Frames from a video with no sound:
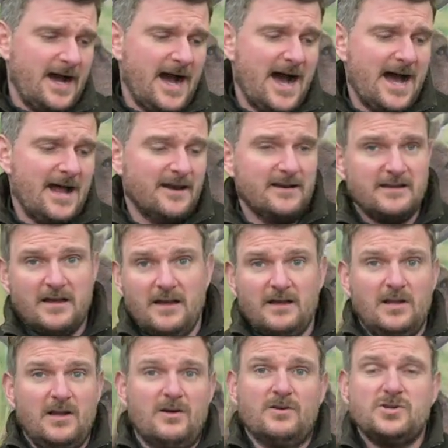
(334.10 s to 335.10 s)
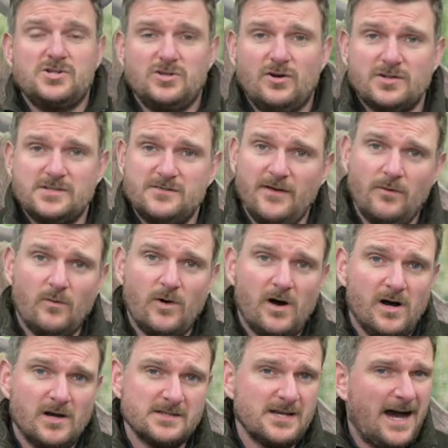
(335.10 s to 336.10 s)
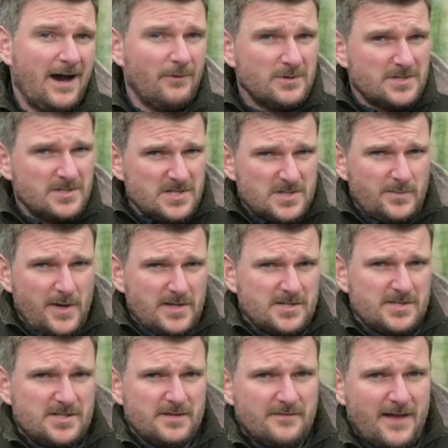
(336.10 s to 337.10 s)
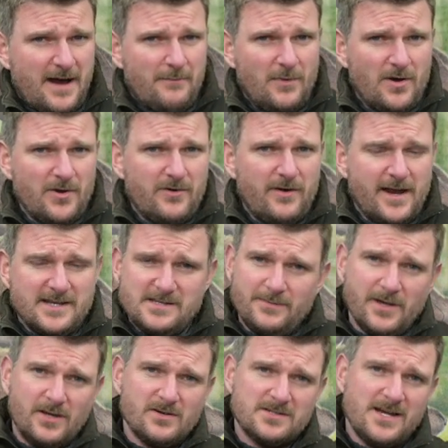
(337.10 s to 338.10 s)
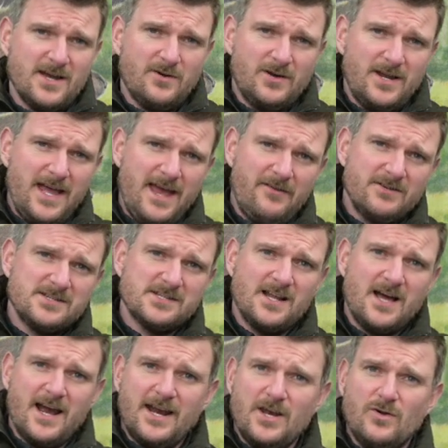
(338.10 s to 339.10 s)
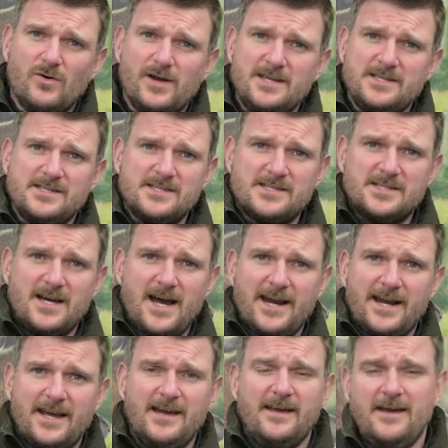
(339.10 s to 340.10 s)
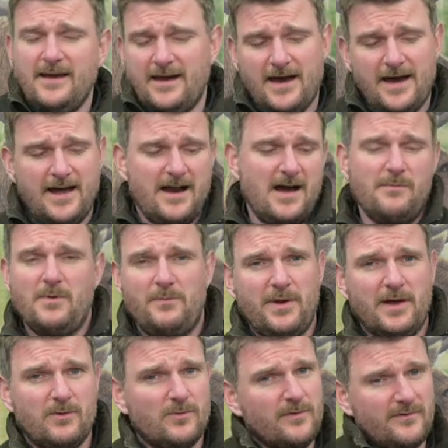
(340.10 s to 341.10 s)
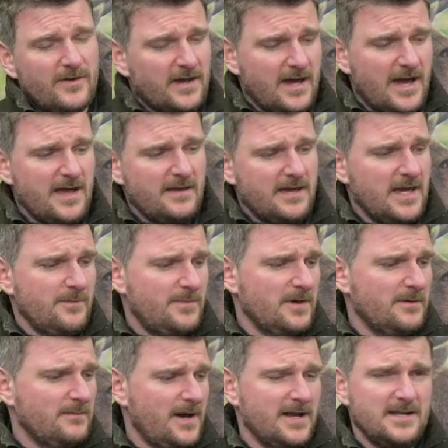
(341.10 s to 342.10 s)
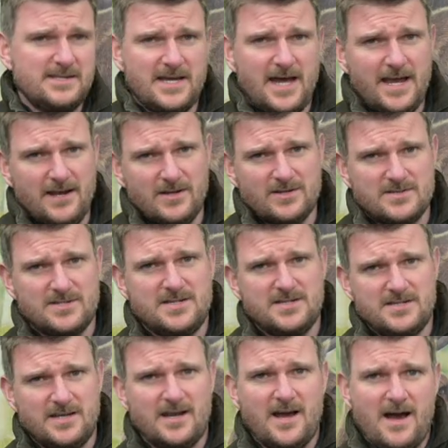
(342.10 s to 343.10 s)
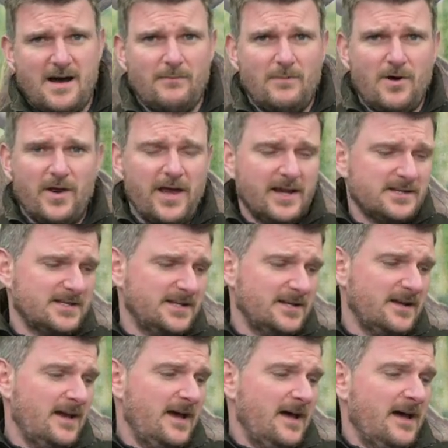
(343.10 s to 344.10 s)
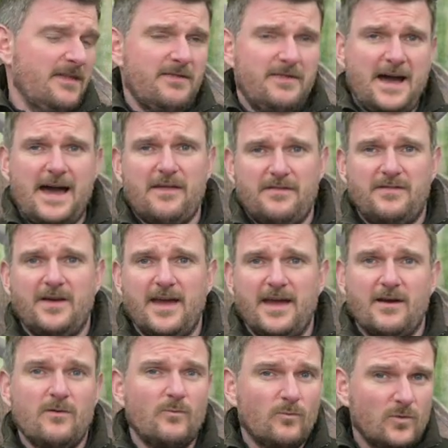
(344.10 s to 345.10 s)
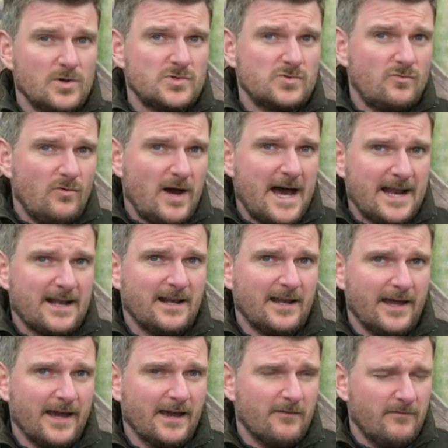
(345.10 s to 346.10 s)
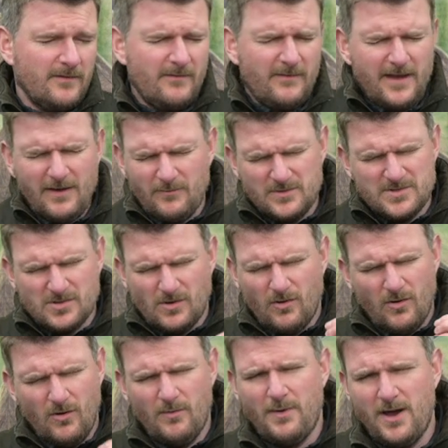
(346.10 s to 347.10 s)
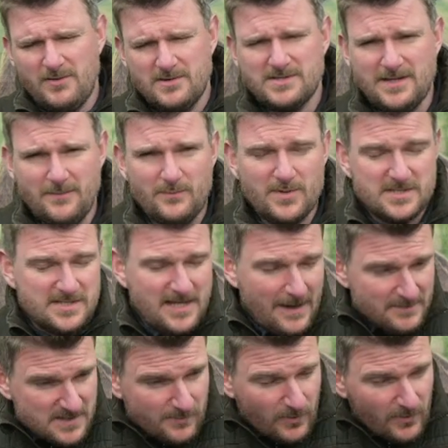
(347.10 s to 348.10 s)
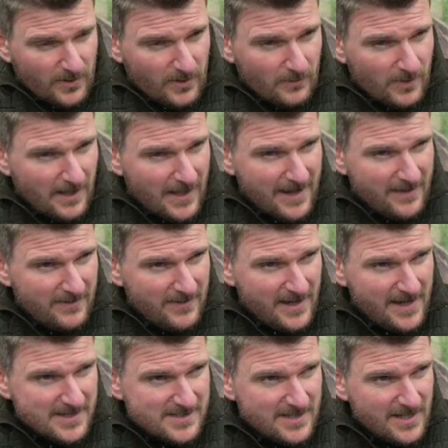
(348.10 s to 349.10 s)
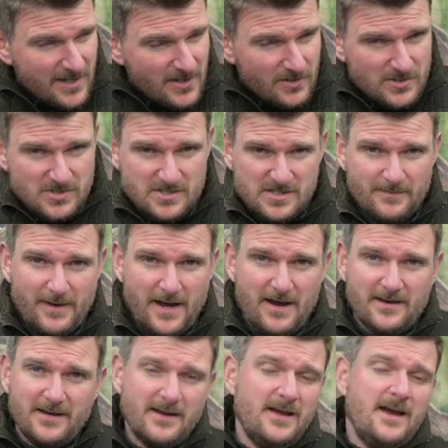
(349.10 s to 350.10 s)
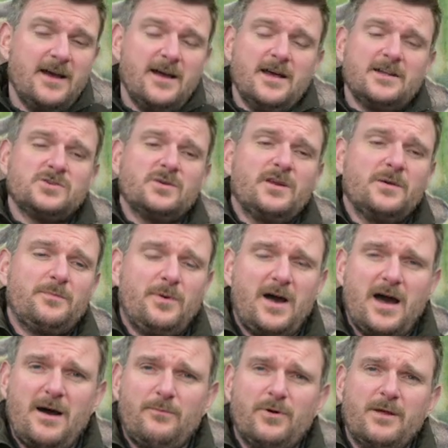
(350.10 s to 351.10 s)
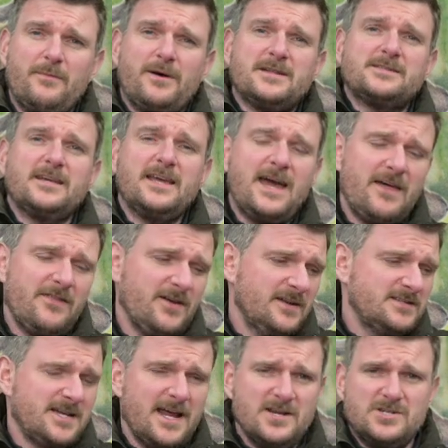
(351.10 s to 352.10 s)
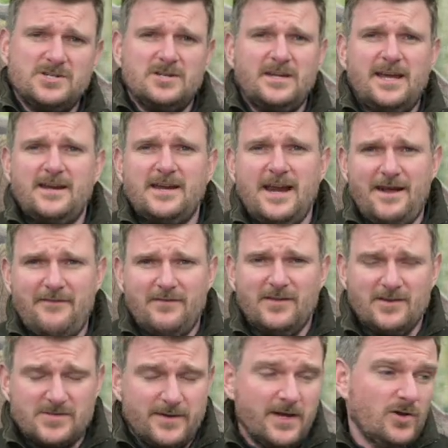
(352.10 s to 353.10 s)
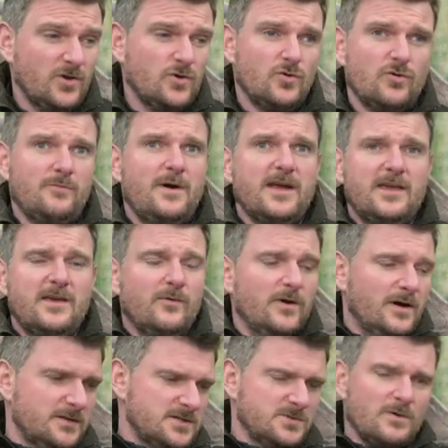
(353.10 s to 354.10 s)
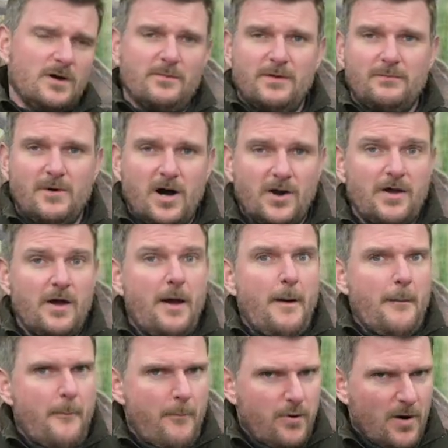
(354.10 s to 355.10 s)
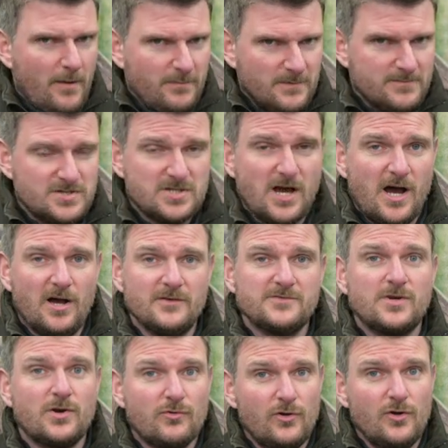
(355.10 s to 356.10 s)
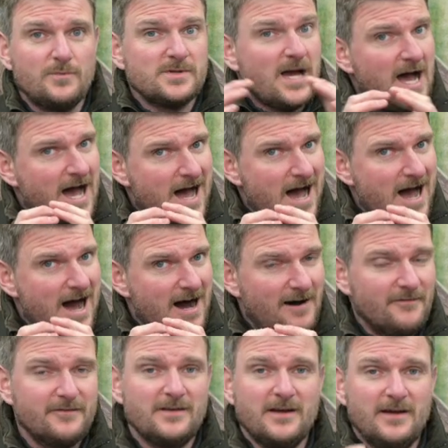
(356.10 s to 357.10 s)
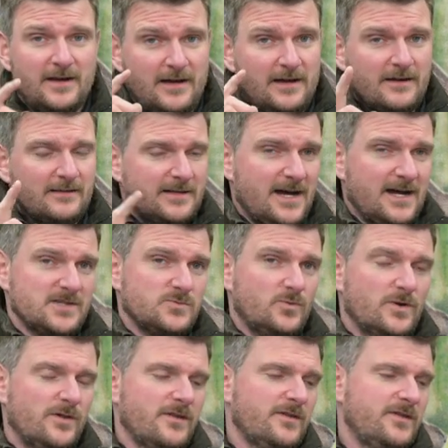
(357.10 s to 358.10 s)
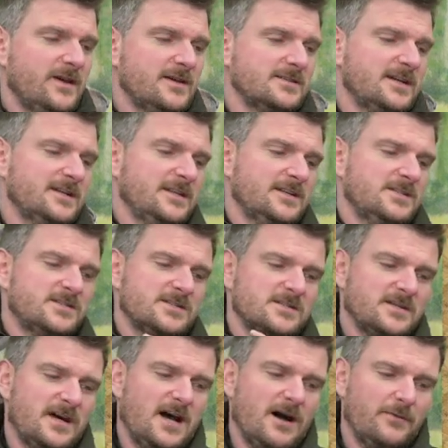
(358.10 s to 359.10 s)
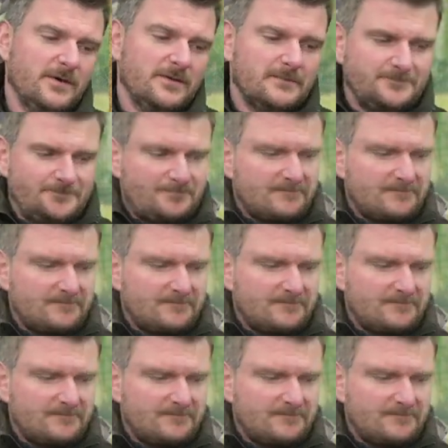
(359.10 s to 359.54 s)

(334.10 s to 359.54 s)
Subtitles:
and long and short of it was, I was suspicious of that moderator because I could hear a slight noise inside it, and I'm a big one for keeping maintained consistent harmonics, and that thing was rattling. It was almost imperceptible. You were like this, and you could just about, took it apart, put it back together, tensioned it, did everything to it, couldn't make it work, swapped the mod, problem solves, groups halved. That's one of the things I did to start with.